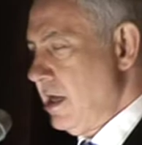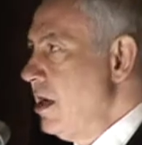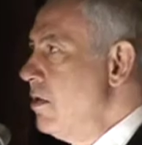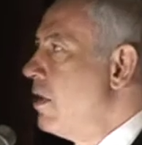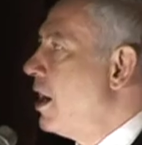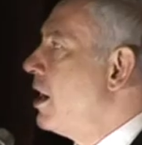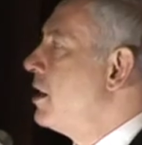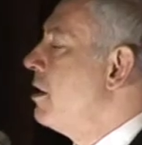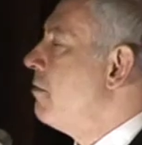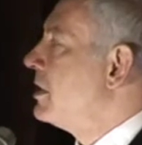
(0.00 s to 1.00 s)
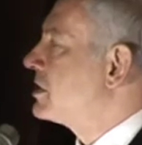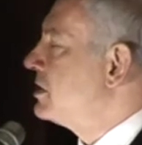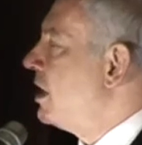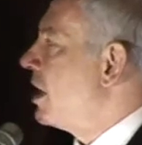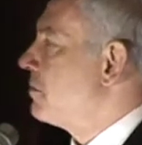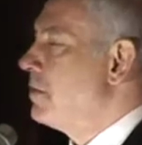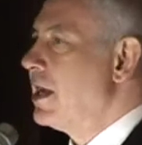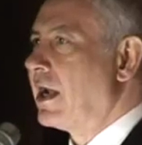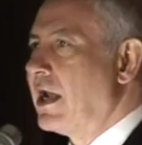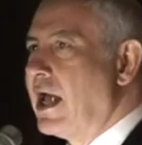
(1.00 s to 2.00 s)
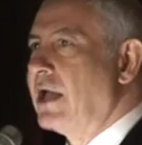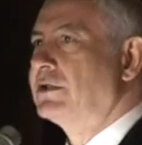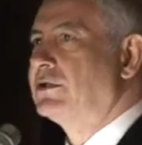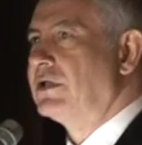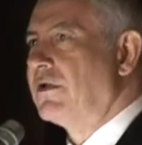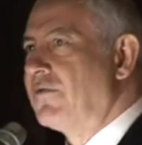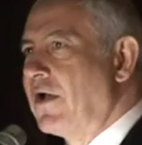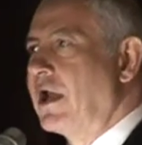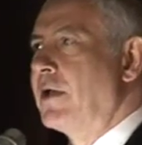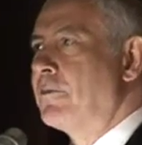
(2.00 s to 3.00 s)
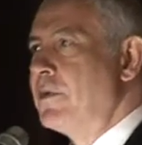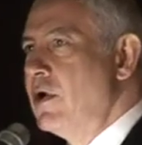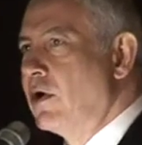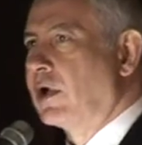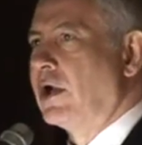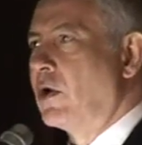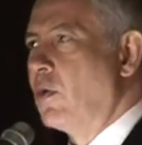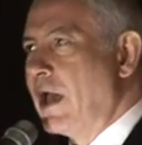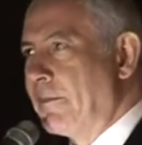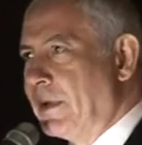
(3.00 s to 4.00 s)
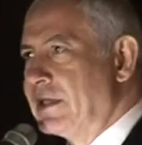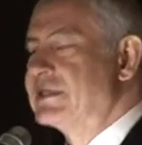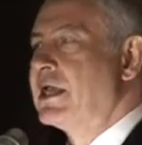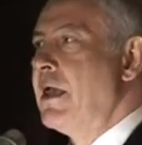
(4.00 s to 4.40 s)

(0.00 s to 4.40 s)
Iran must not be allowed to develop nuclear weapons,